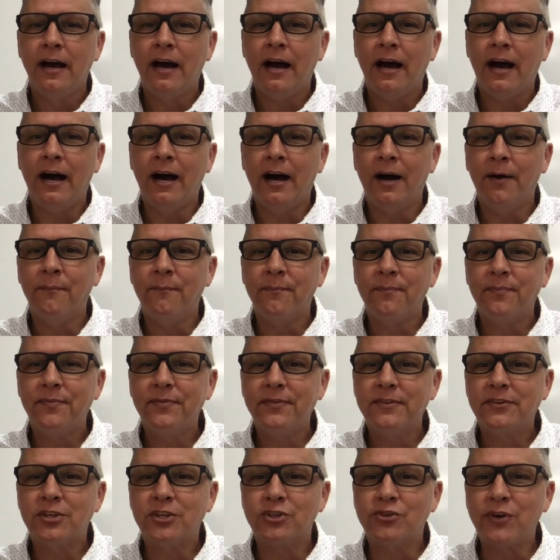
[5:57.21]

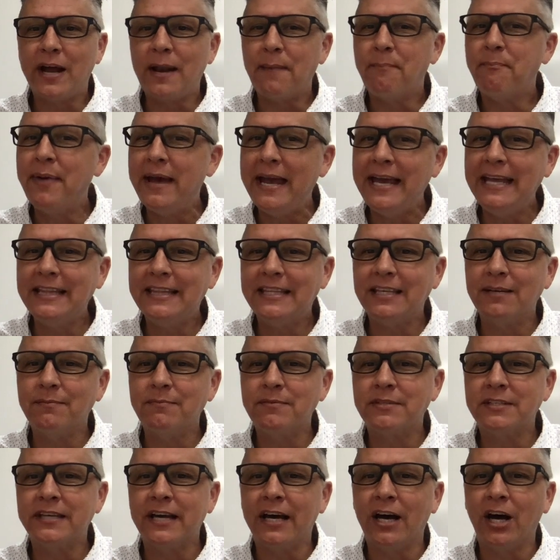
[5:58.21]
to try to paint
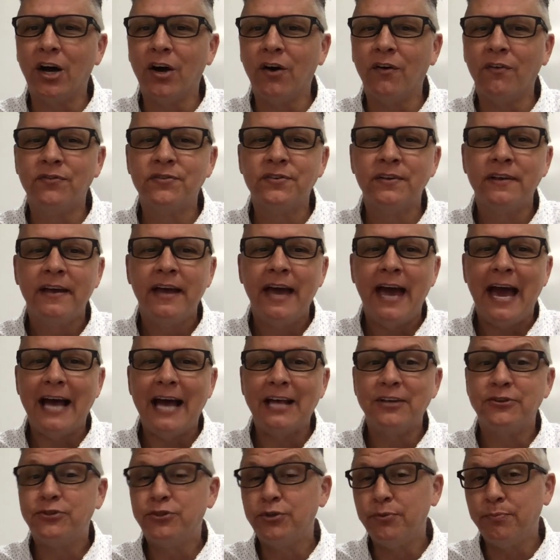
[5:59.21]
themselves
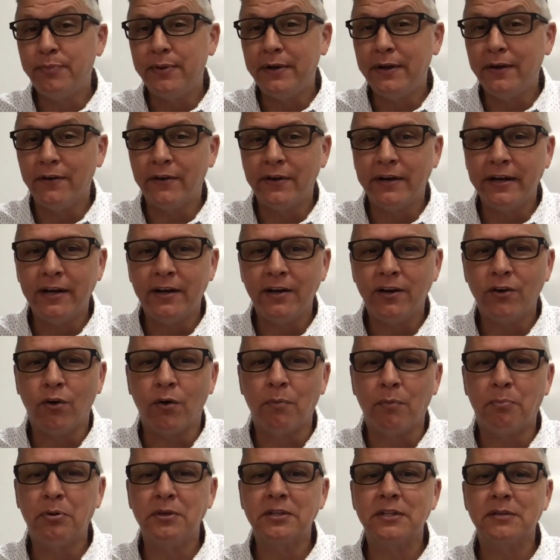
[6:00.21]
as superior
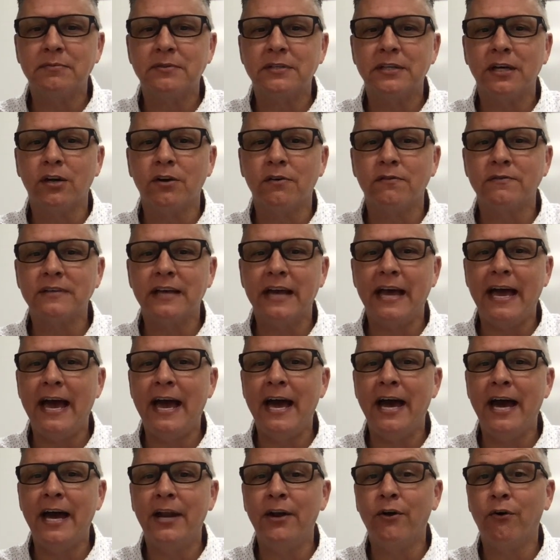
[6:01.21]
or put themselves
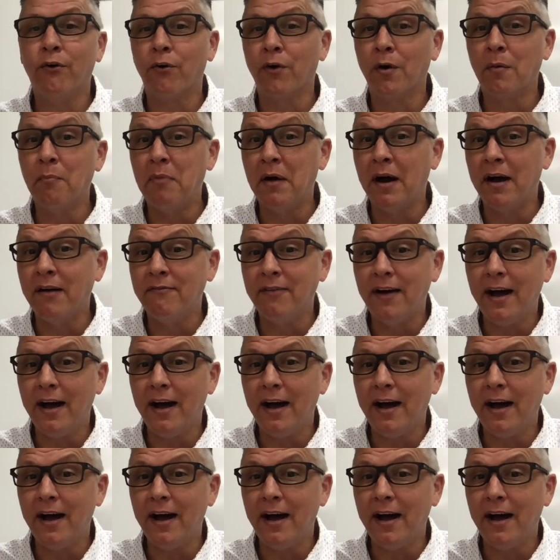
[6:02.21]
ahead or above